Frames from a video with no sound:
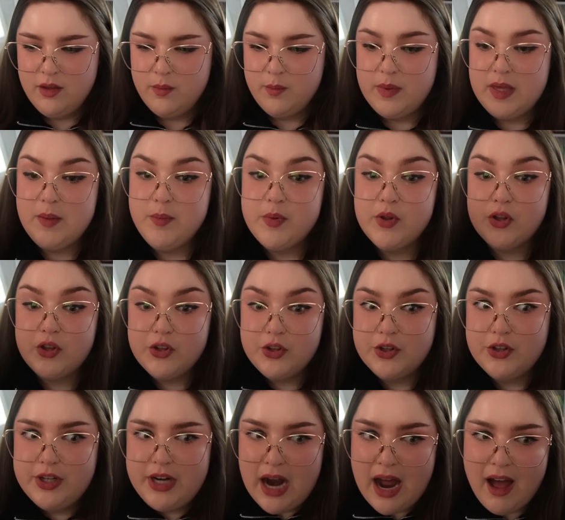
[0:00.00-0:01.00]
People
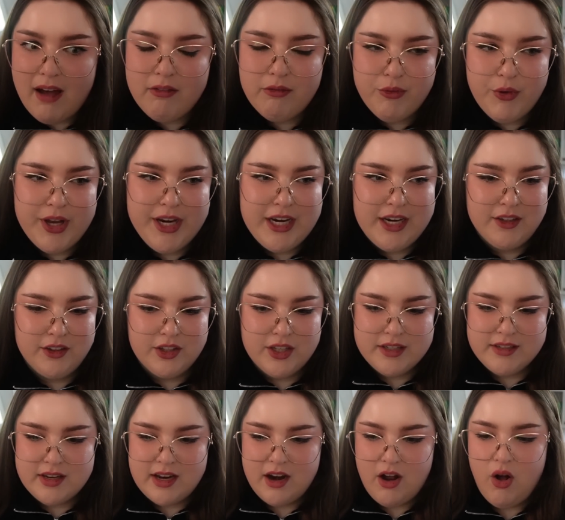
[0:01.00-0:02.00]
could have went and
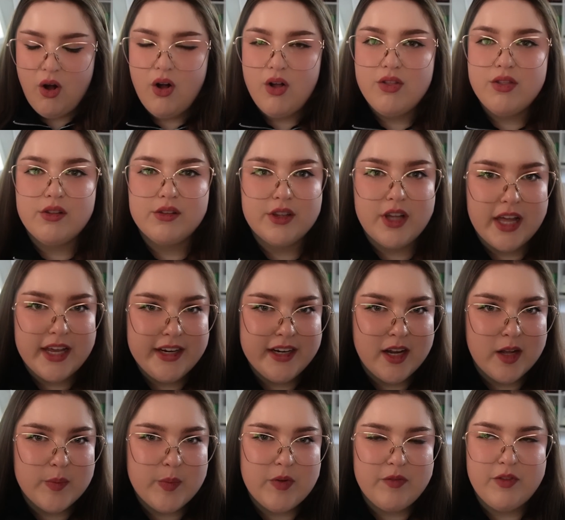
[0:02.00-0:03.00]
looked at all the
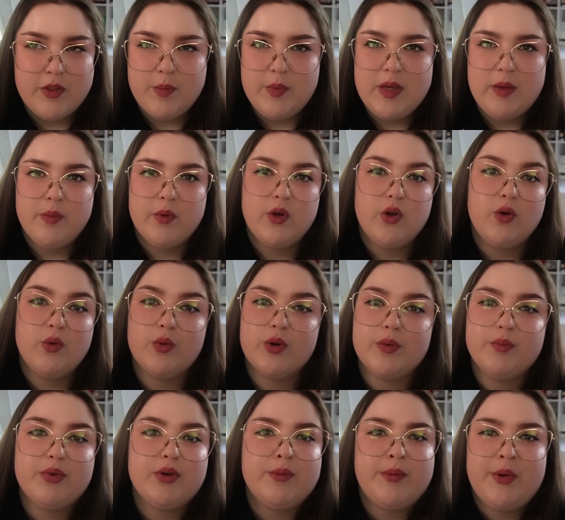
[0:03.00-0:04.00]
lineup of the people who were
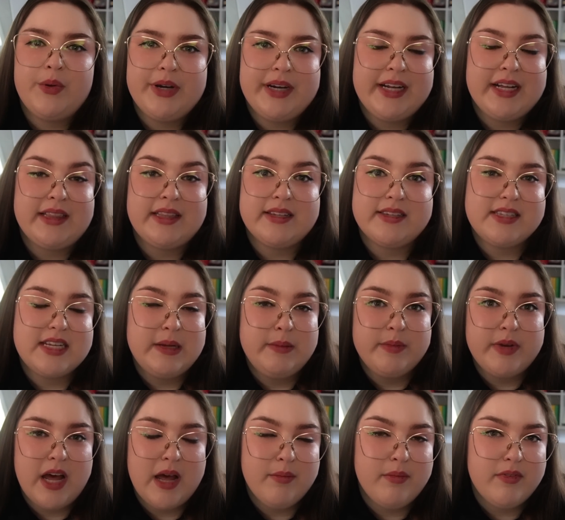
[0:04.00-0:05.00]
promoting at the same
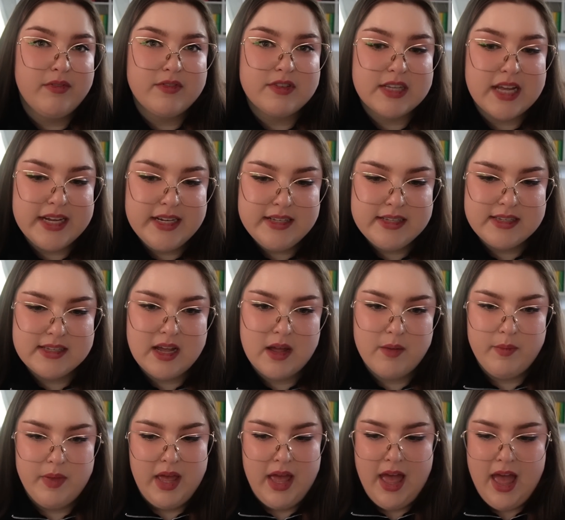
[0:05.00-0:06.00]
time as
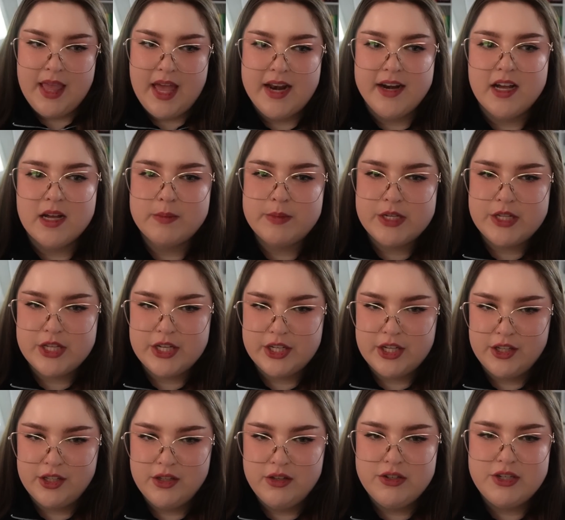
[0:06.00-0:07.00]
Lightsome and come to the
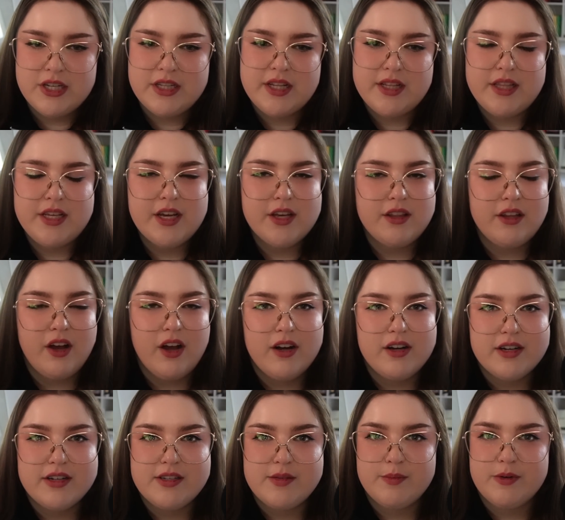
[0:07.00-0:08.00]
conclusion that the other
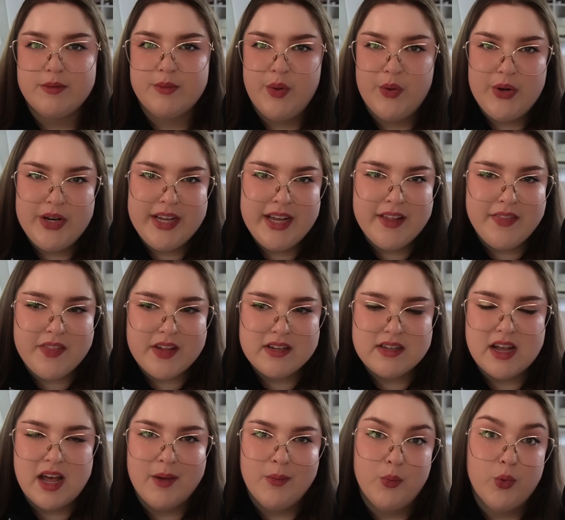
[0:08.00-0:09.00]
artists promoting at that
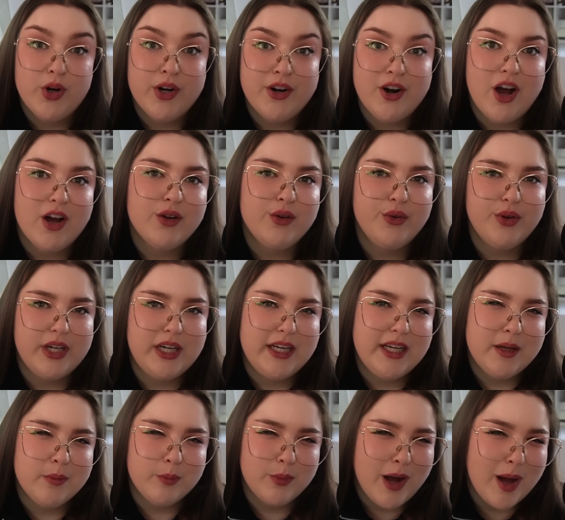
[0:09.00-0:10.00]
time were not greeting
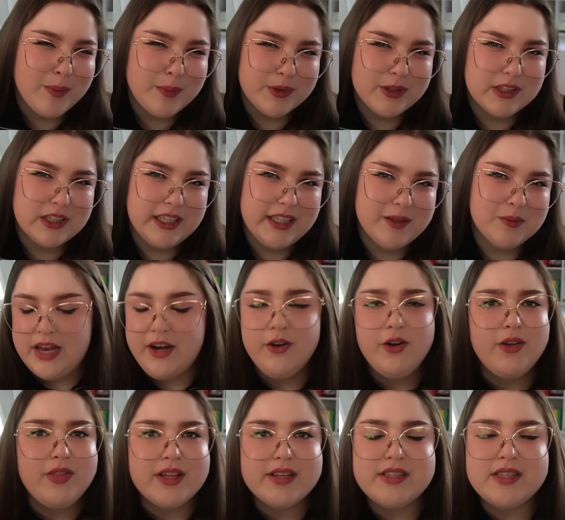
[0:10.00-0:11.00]
him properly. I don't
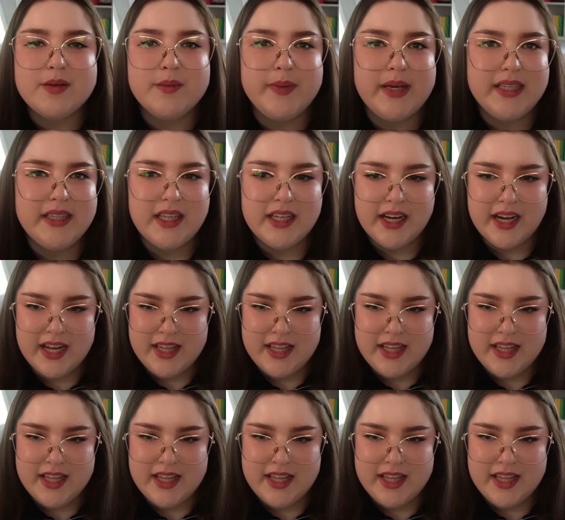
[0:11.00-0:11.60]
know, that's the main thing.